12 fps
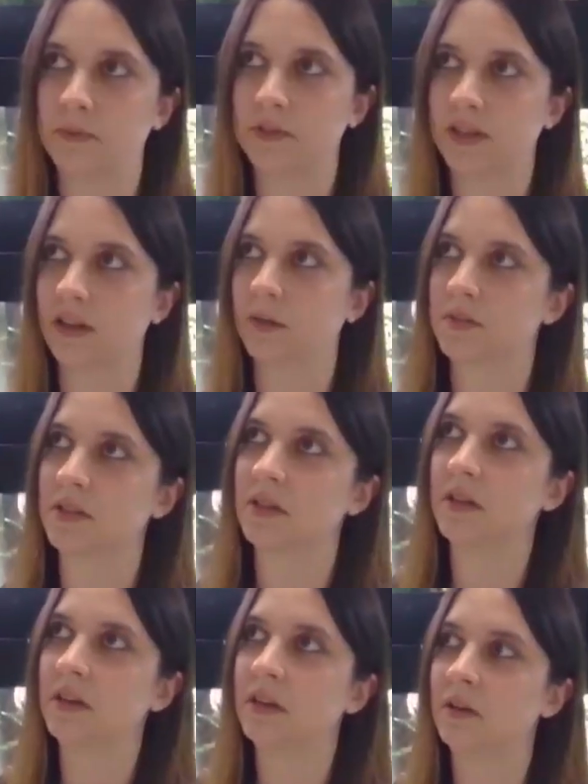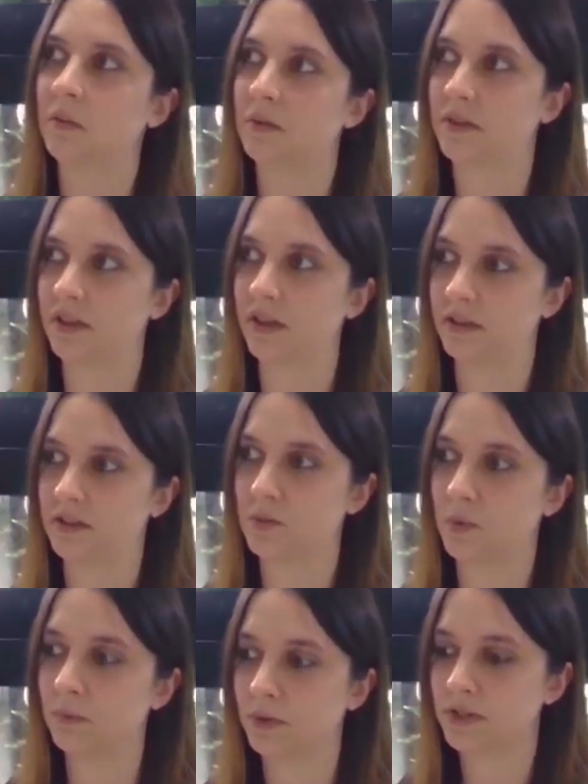times with this
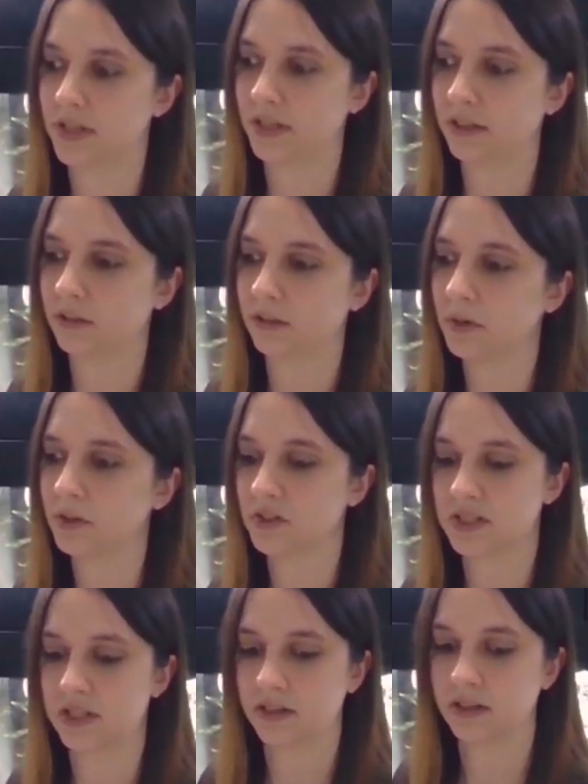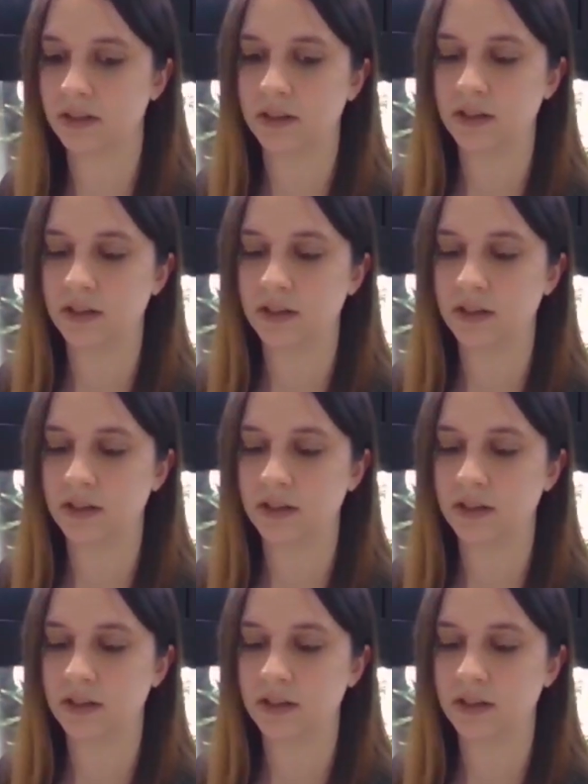one particular person